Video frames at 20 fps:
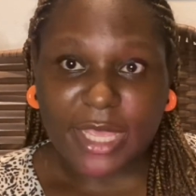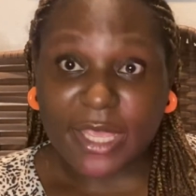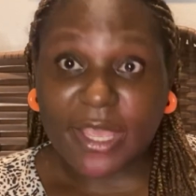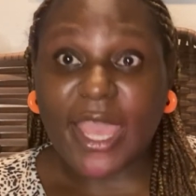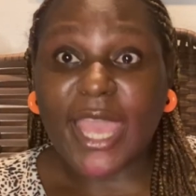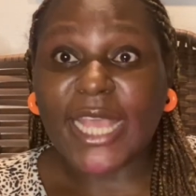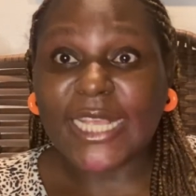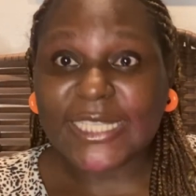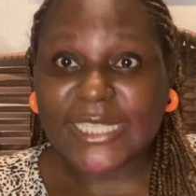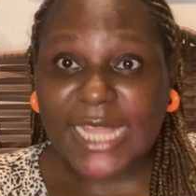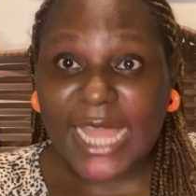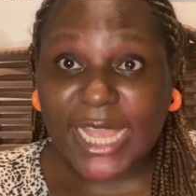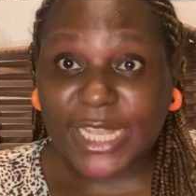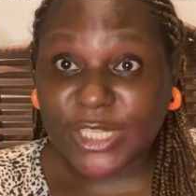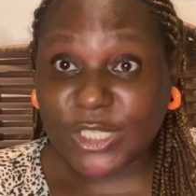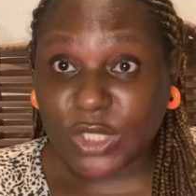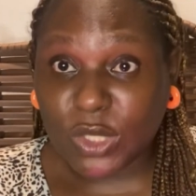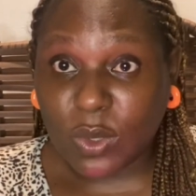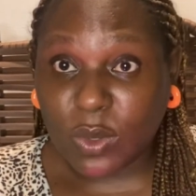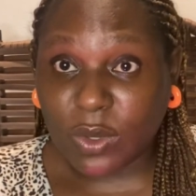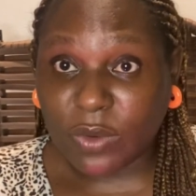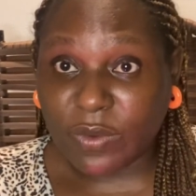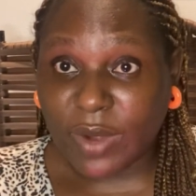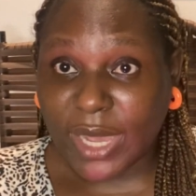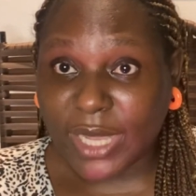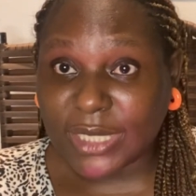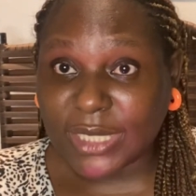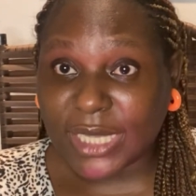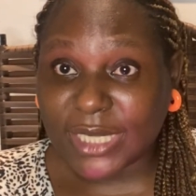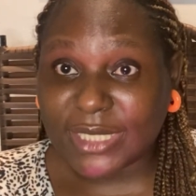Esther is young,
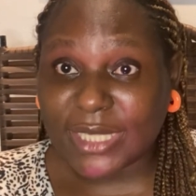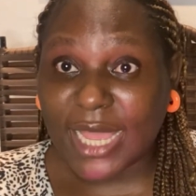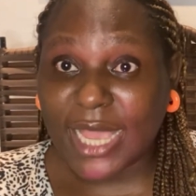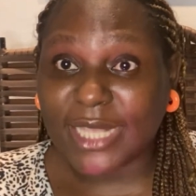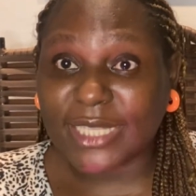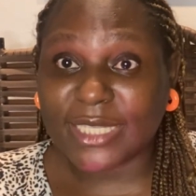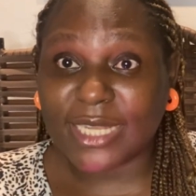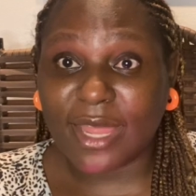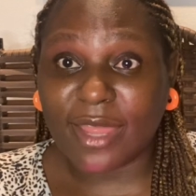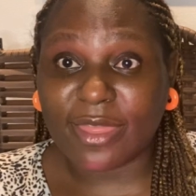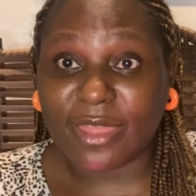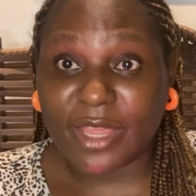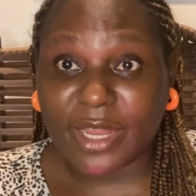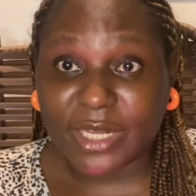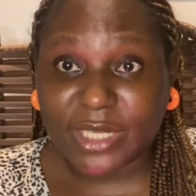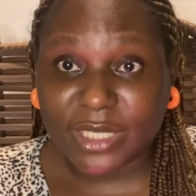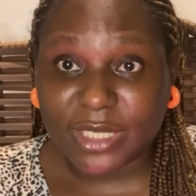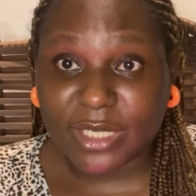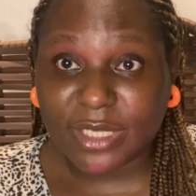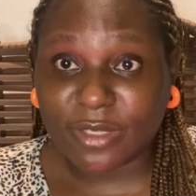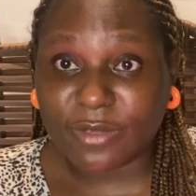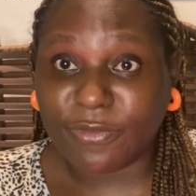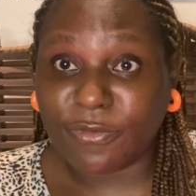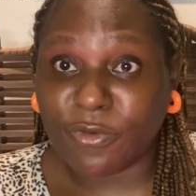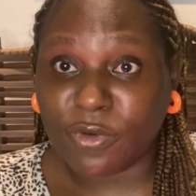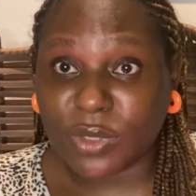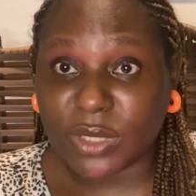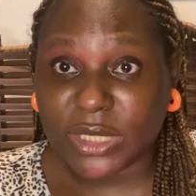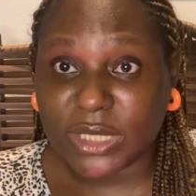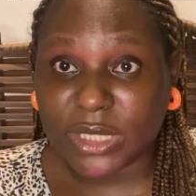right? Esther is in her 30s,
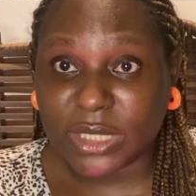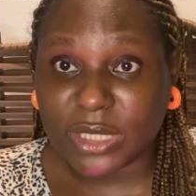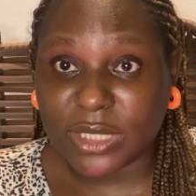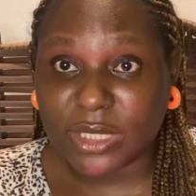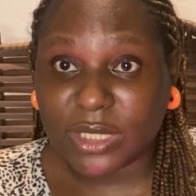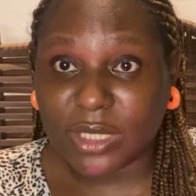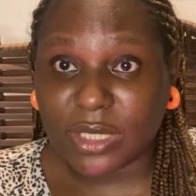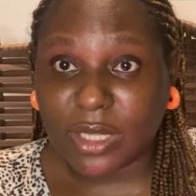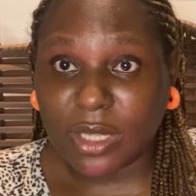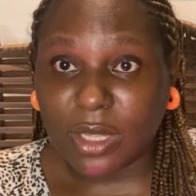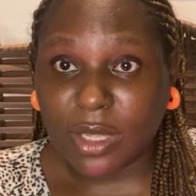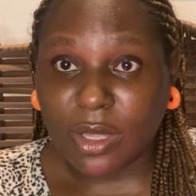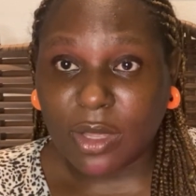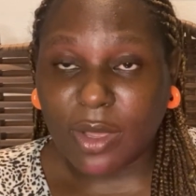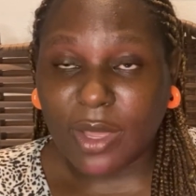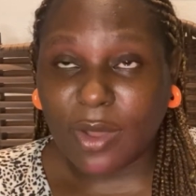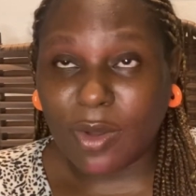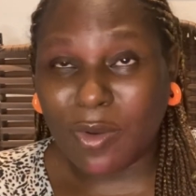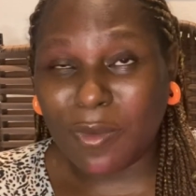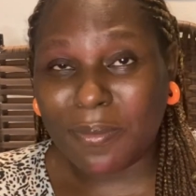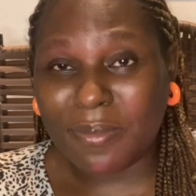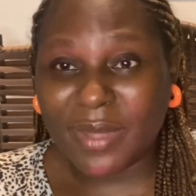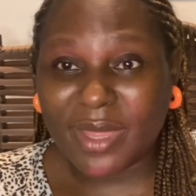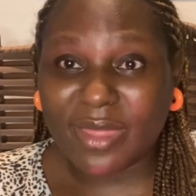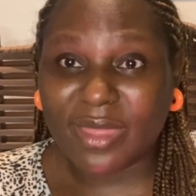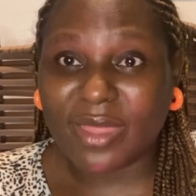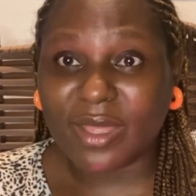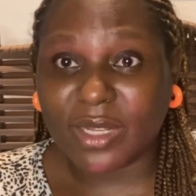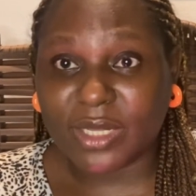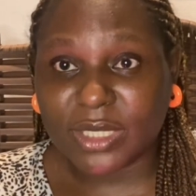40s, or
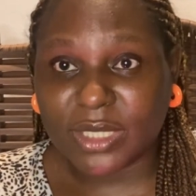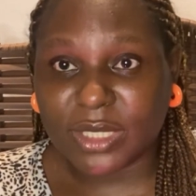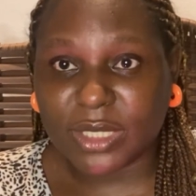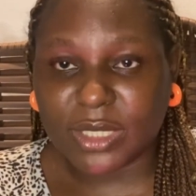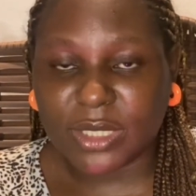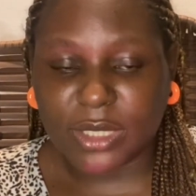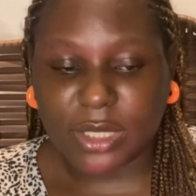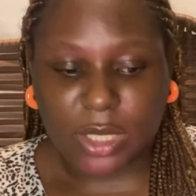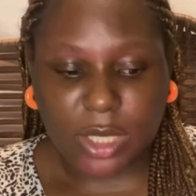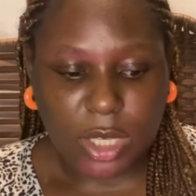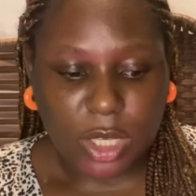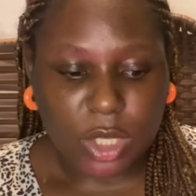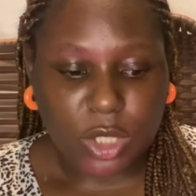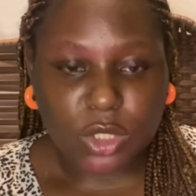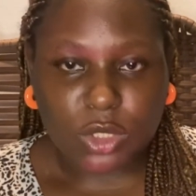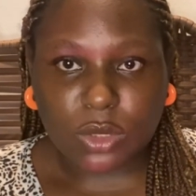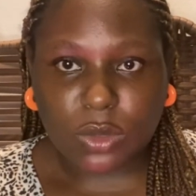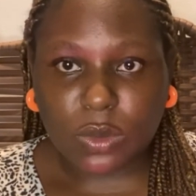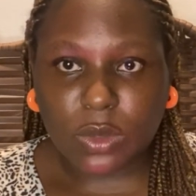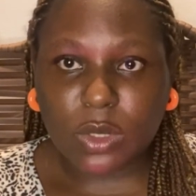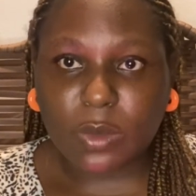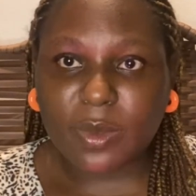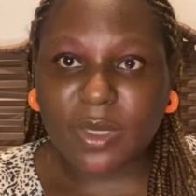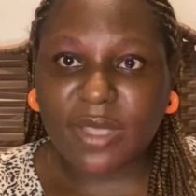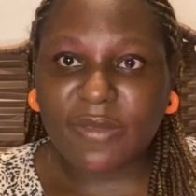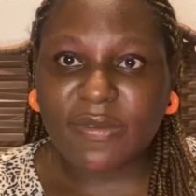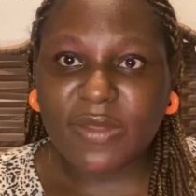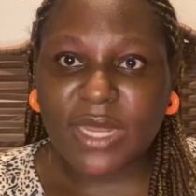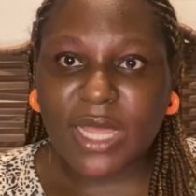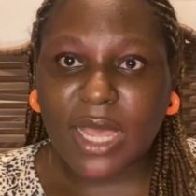mid 30s. So they'll be
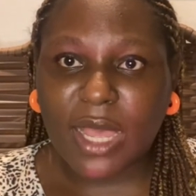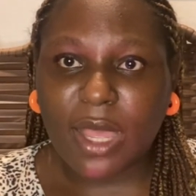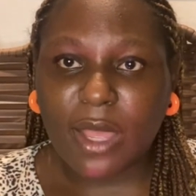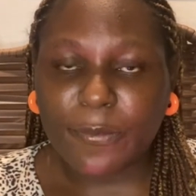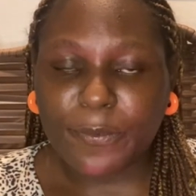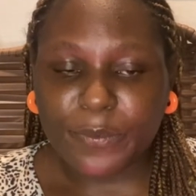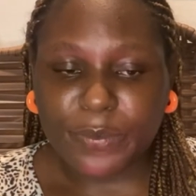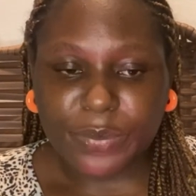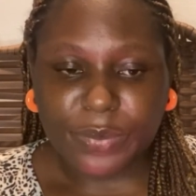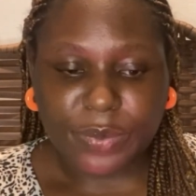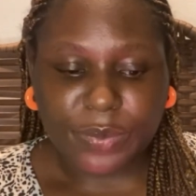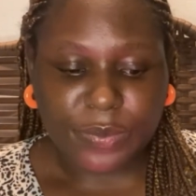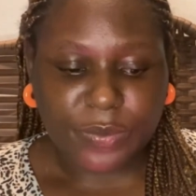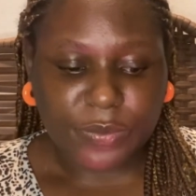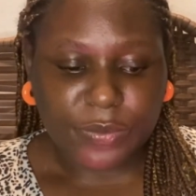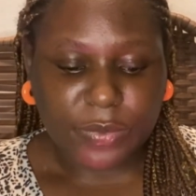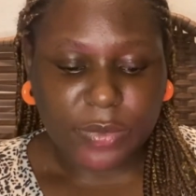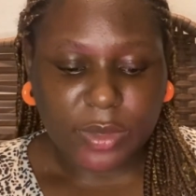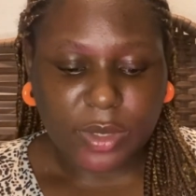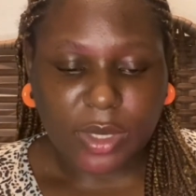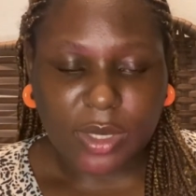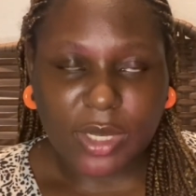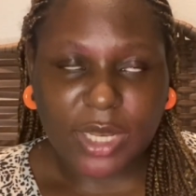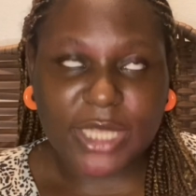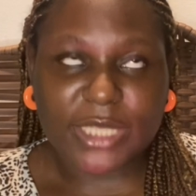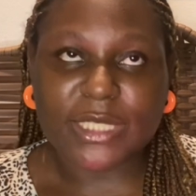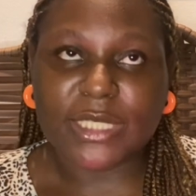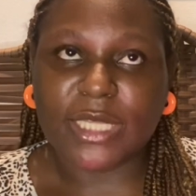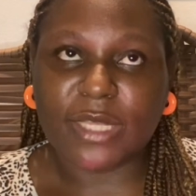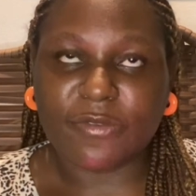giving her,
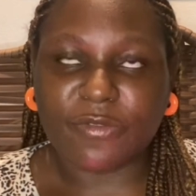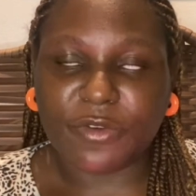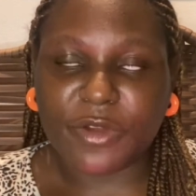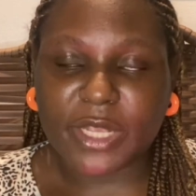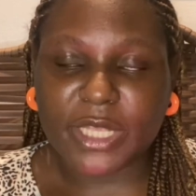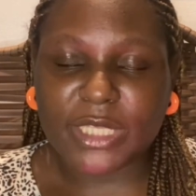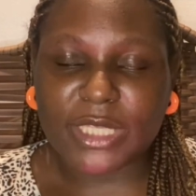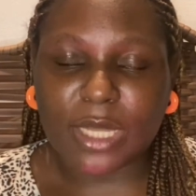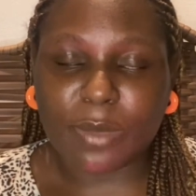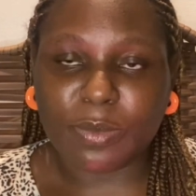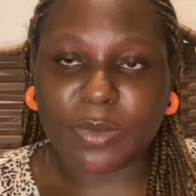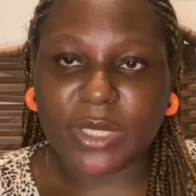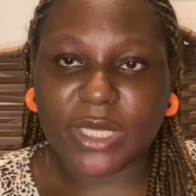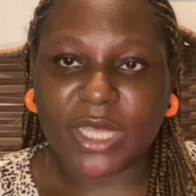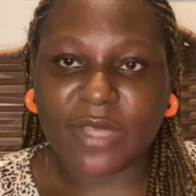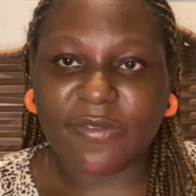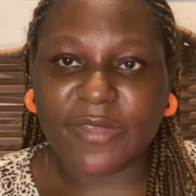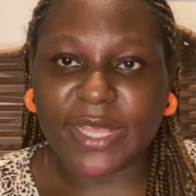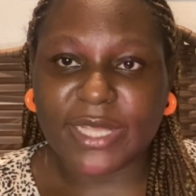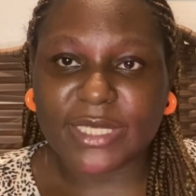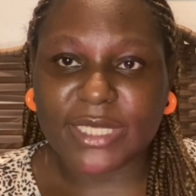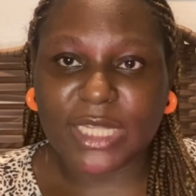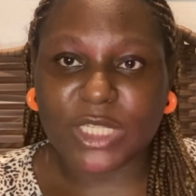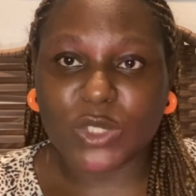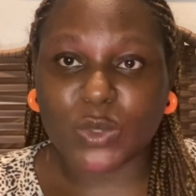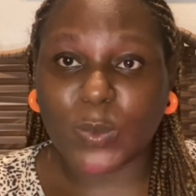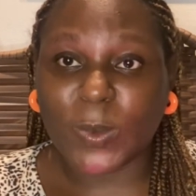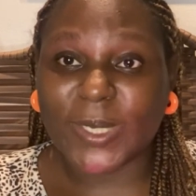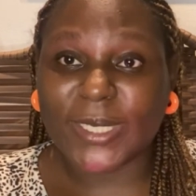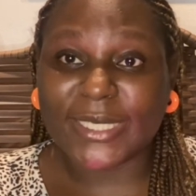let's say, for example, they give Esther
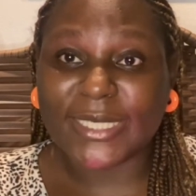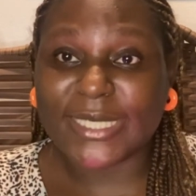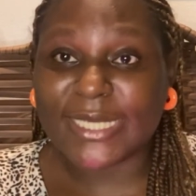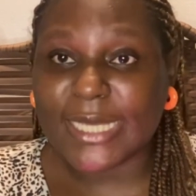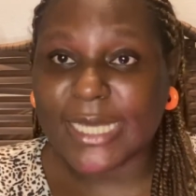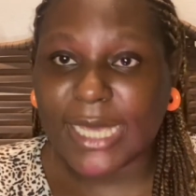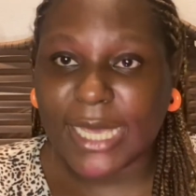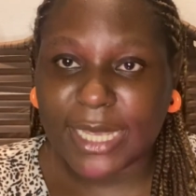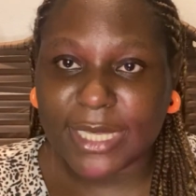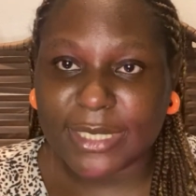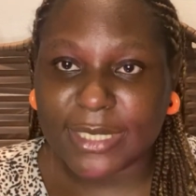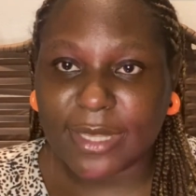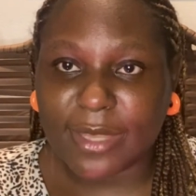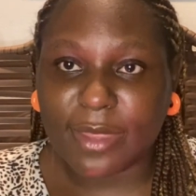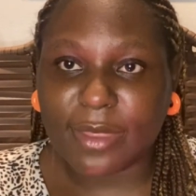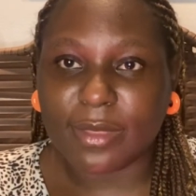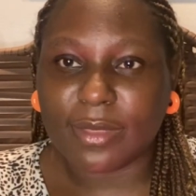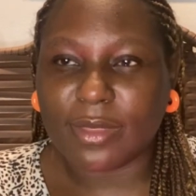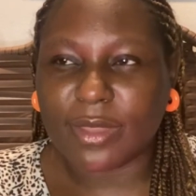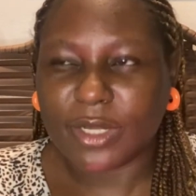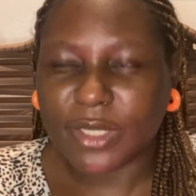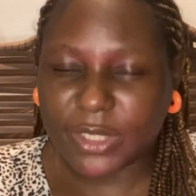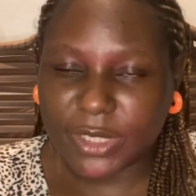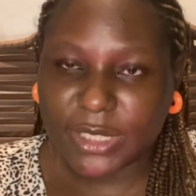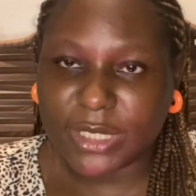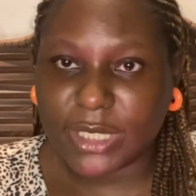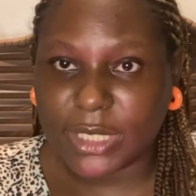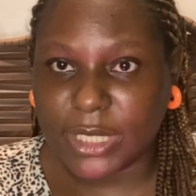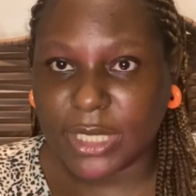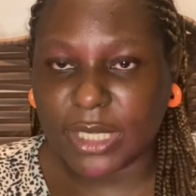20 years,
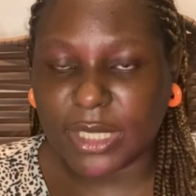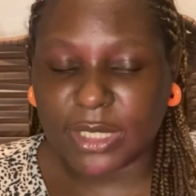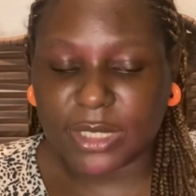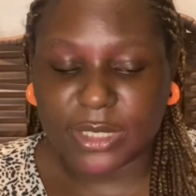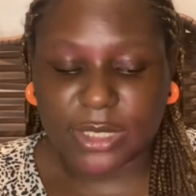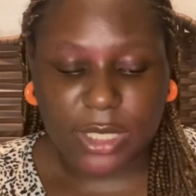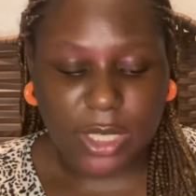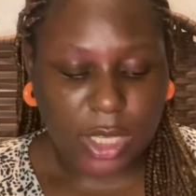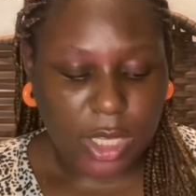30 years.